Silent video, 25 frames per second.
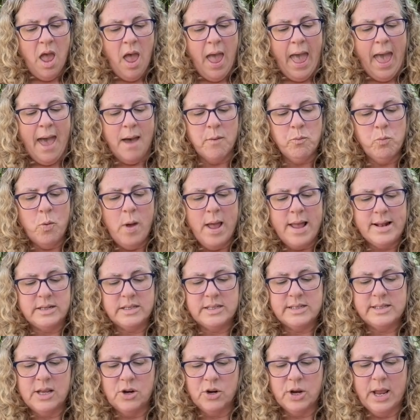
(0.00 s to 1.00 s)
At
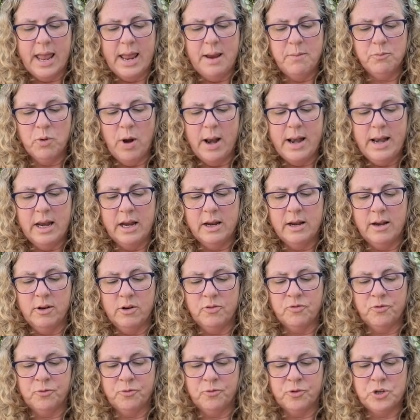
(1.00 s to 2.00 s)
once there came running
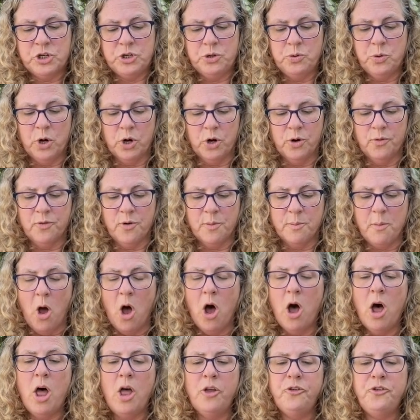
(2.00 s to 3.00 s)
to her from
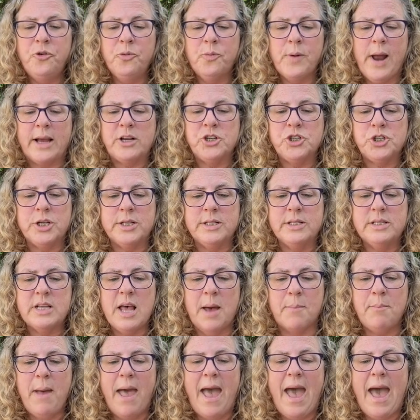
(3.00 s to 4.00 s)
all directions
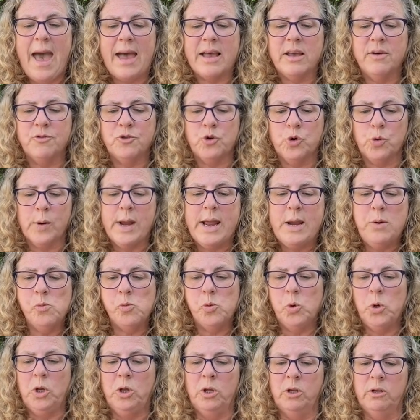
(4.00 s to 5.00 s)
a pack of great
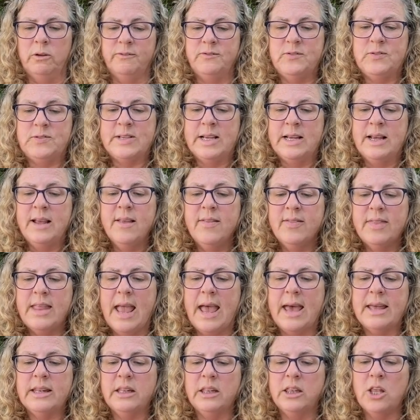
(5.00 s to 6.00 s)
wolves. They
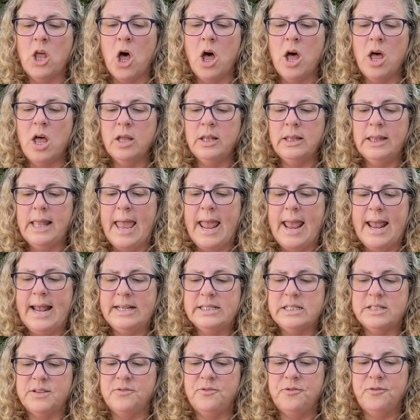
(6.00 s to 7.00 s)
had long
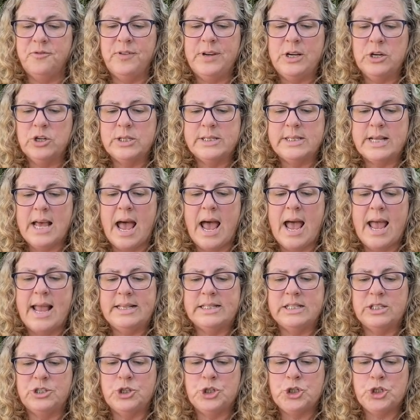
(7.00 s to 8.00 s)
legs and fierce
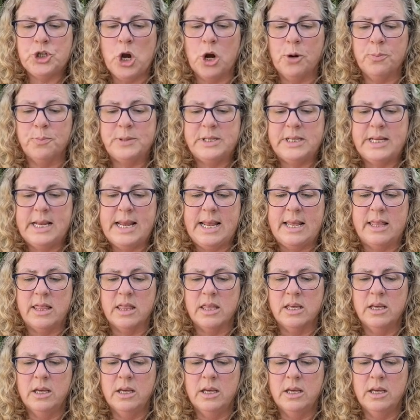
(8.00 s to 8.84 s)
eyes and sharp teeth.